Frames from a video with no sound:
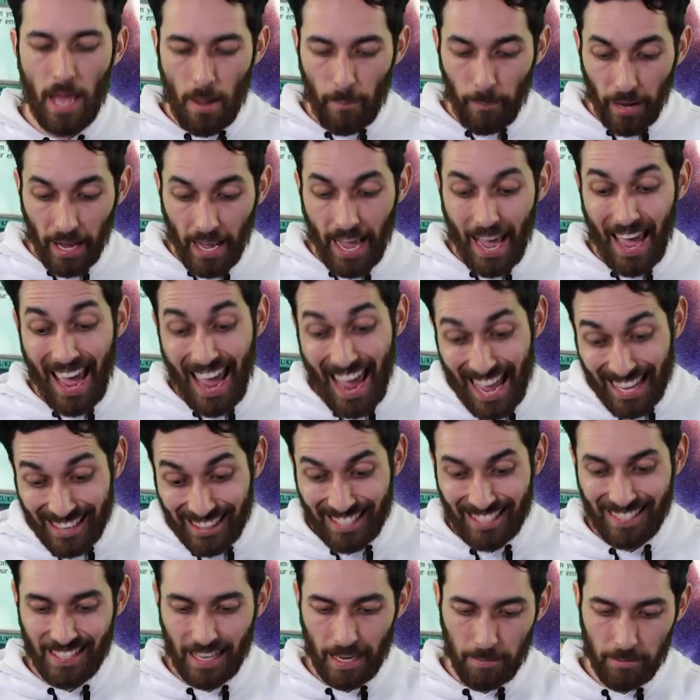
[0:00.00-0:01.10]
But at the
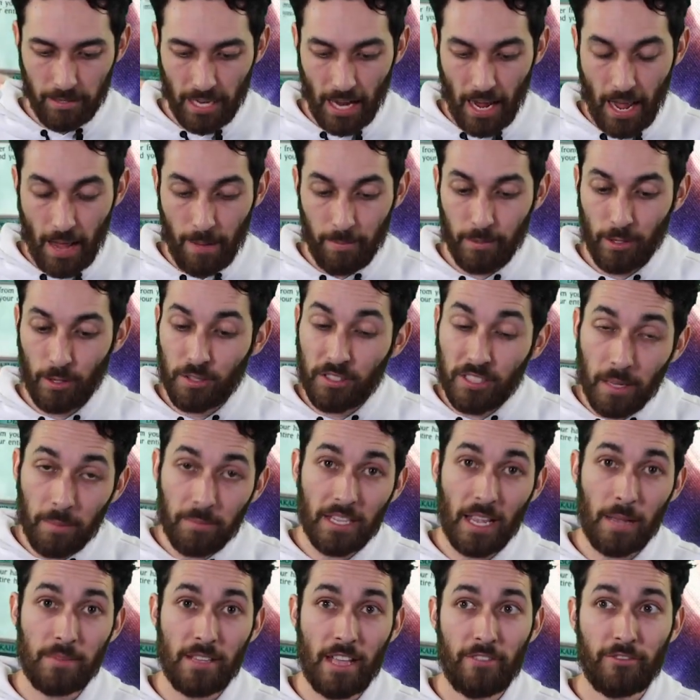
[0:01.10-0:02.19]
same time, you
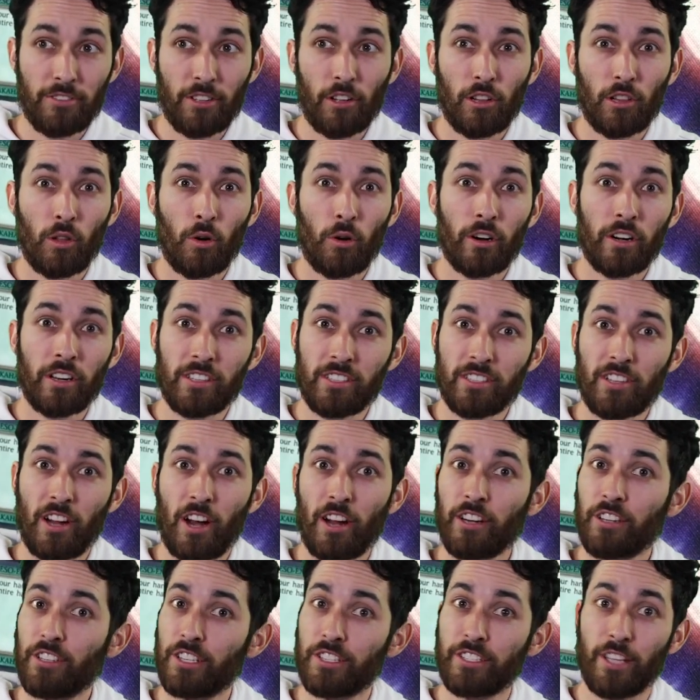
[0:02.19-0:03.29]
sometimes have to allure to
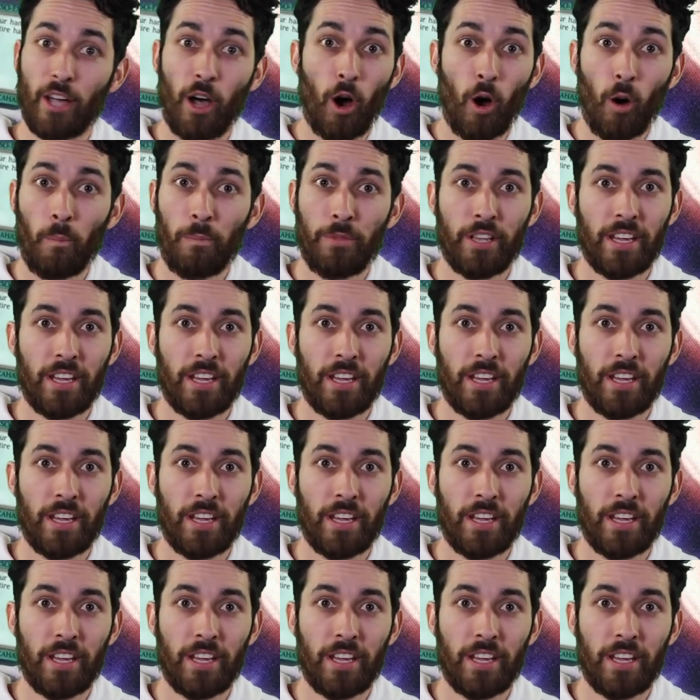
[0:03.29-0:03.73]
start just to hope